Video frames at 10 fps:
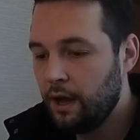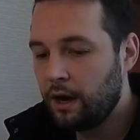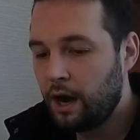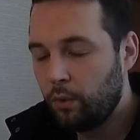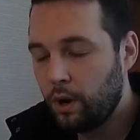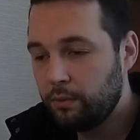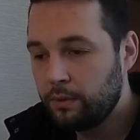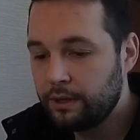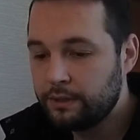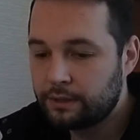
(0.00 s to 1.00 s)

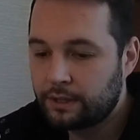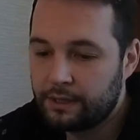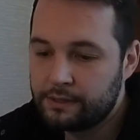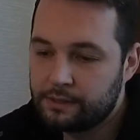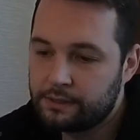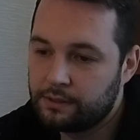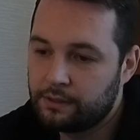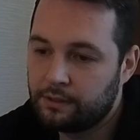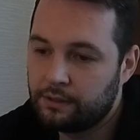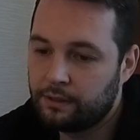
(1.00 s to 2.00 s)
However, it
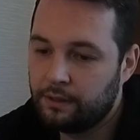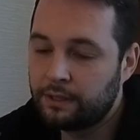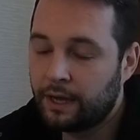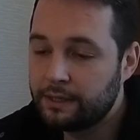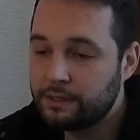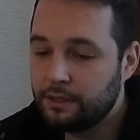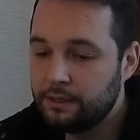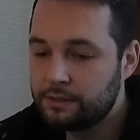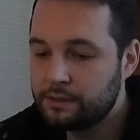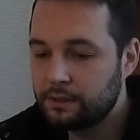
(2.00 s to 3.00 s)
had
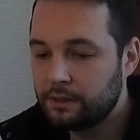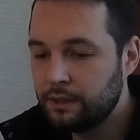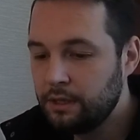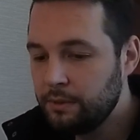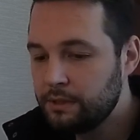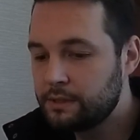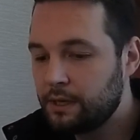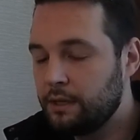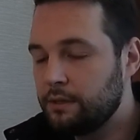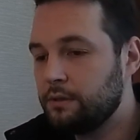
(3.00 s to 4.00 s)
its
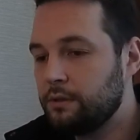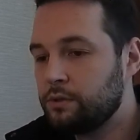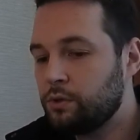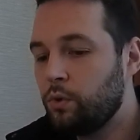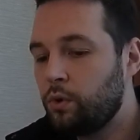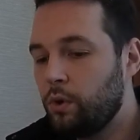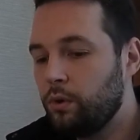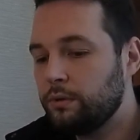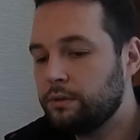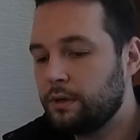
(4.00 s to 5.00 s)
limits and
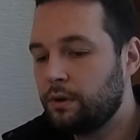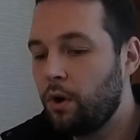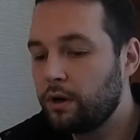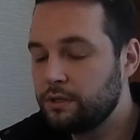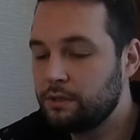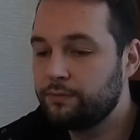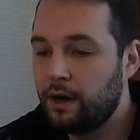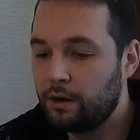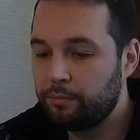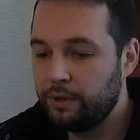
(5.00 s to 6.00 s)
so-called cognitive
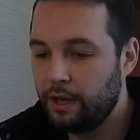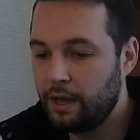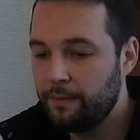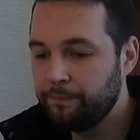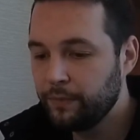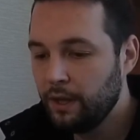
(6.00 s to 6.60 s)
RPA,